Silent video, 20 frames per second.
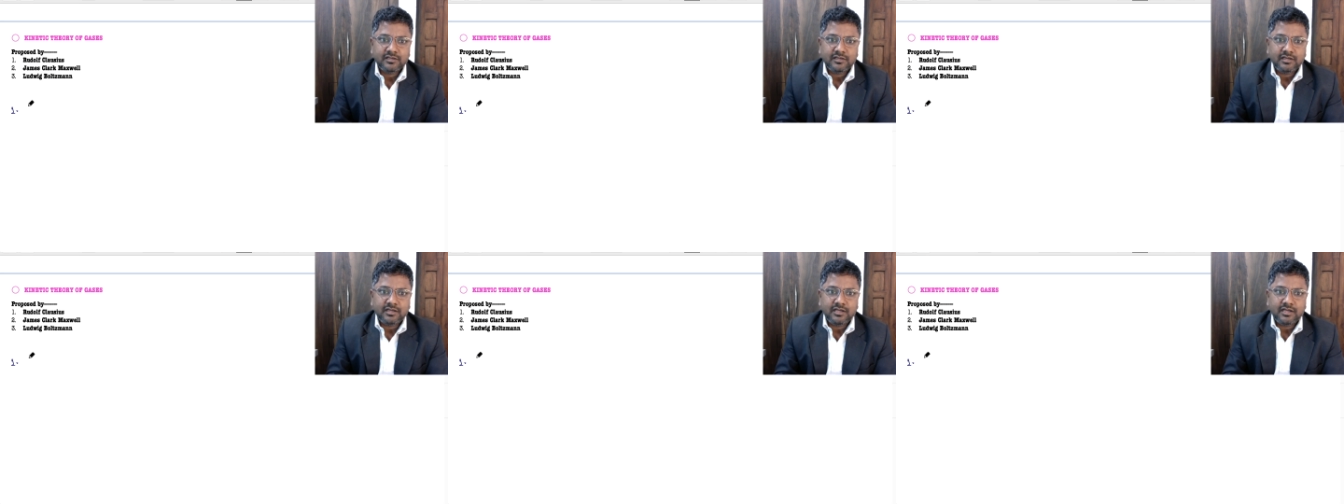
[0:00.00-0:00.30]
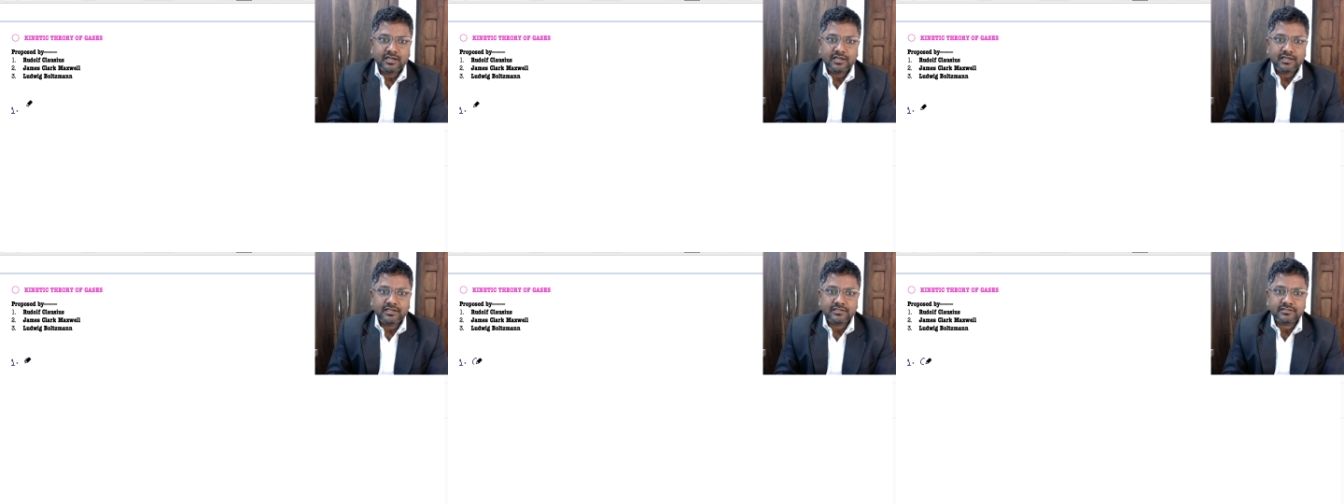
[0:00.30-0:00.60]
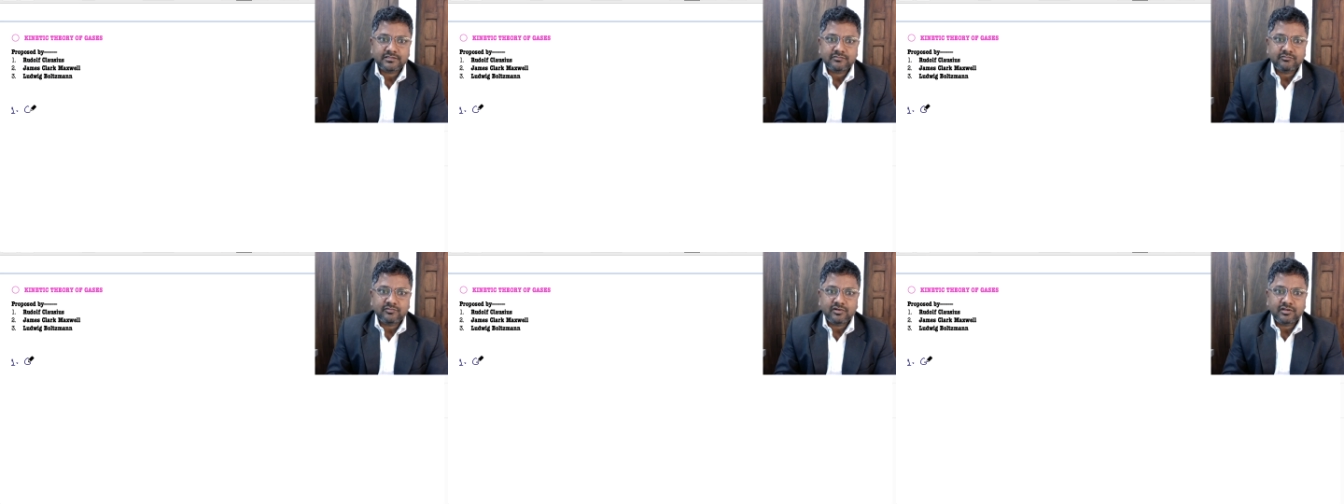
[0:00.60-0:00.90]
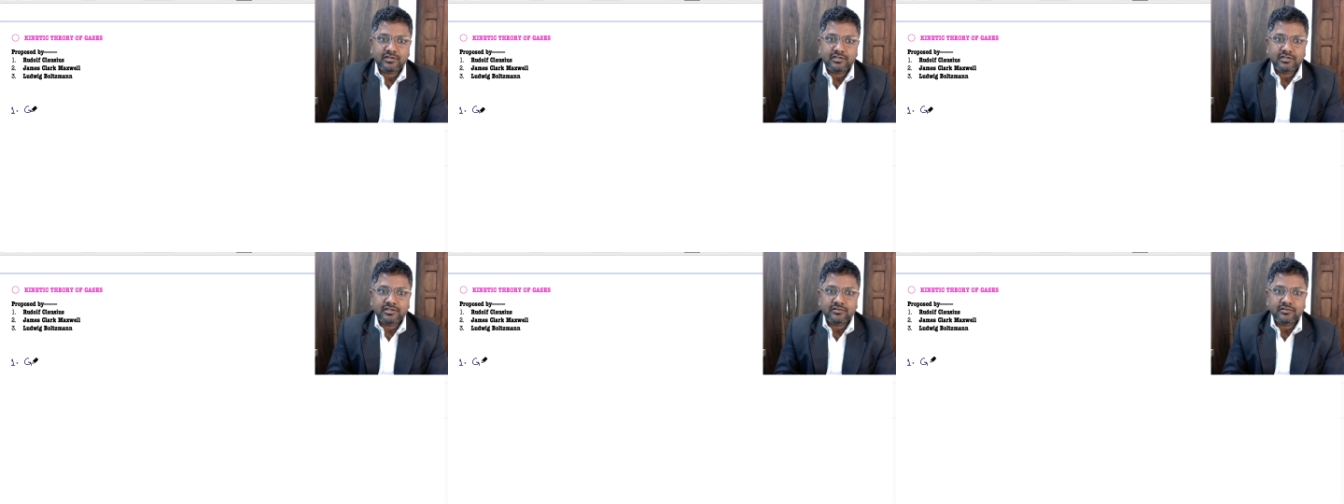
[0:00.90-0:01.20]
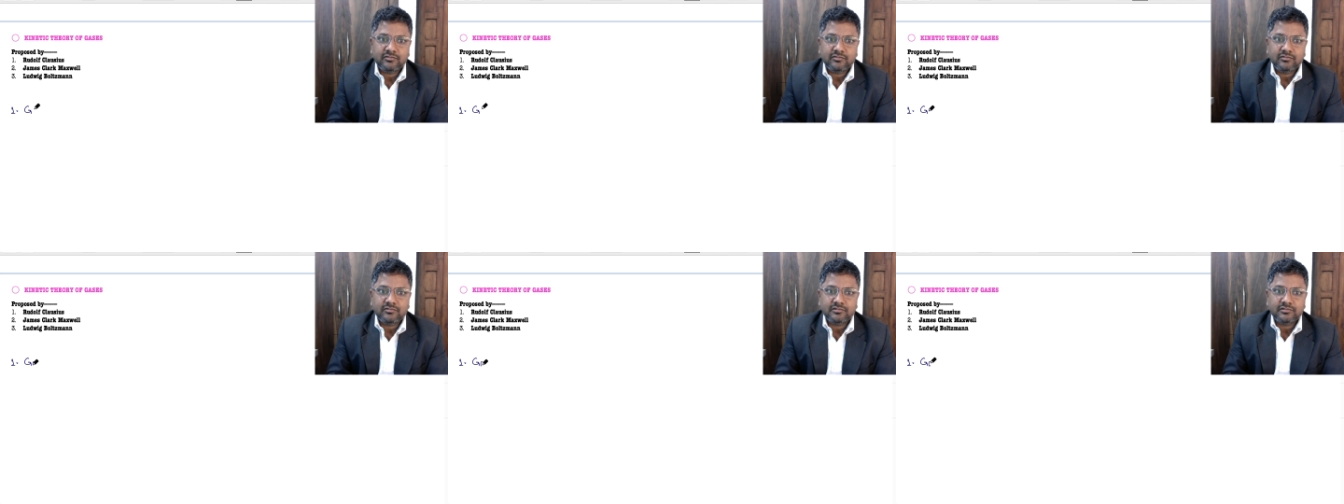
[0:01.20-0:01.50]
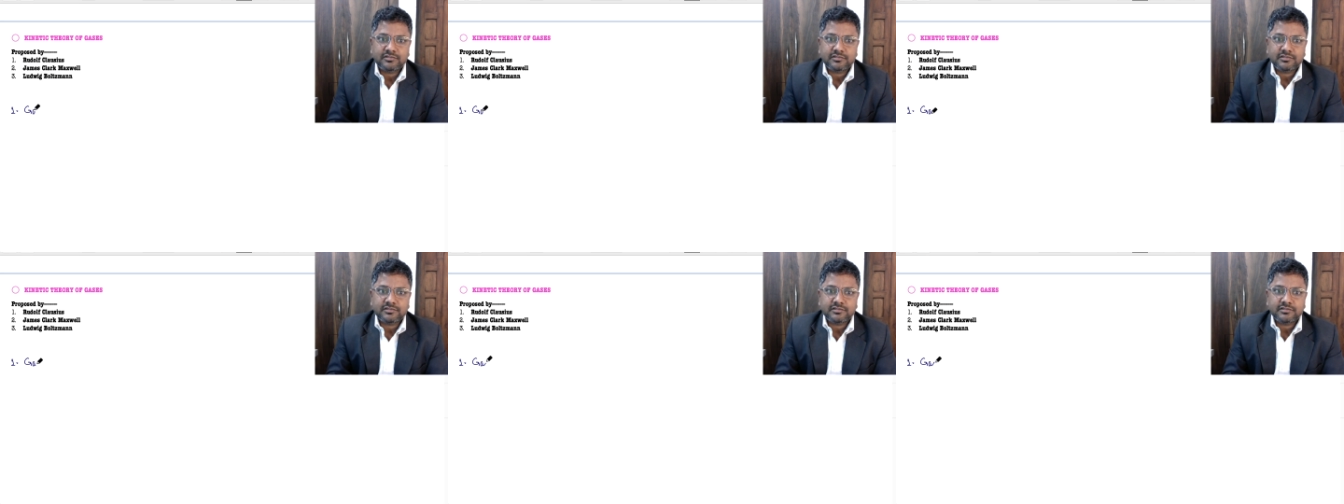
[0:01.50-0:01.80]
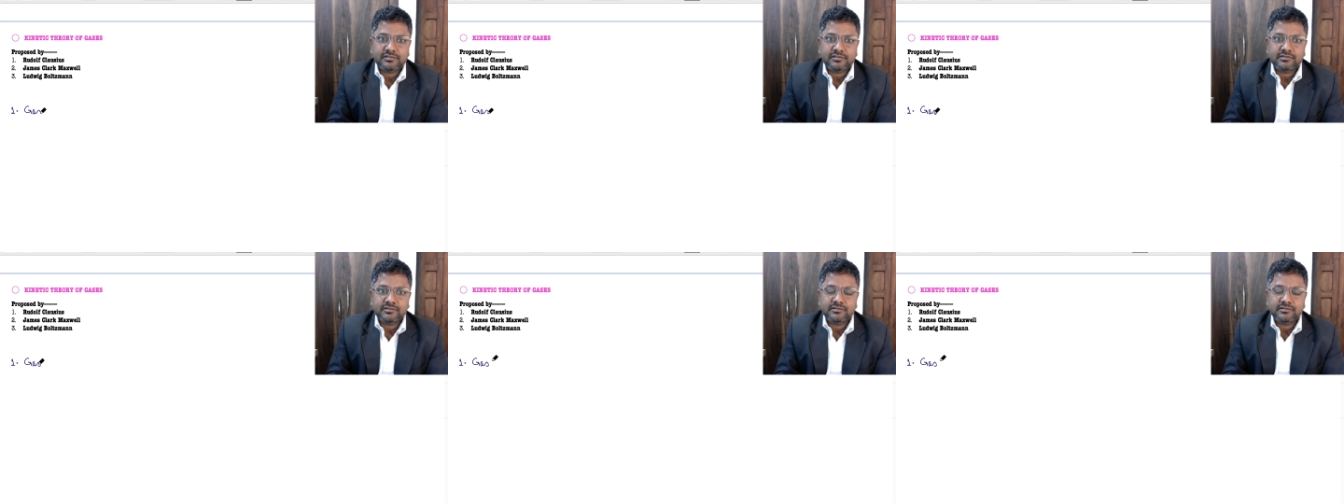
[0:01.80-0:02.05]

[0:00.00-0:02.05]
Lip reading: Gas molecules,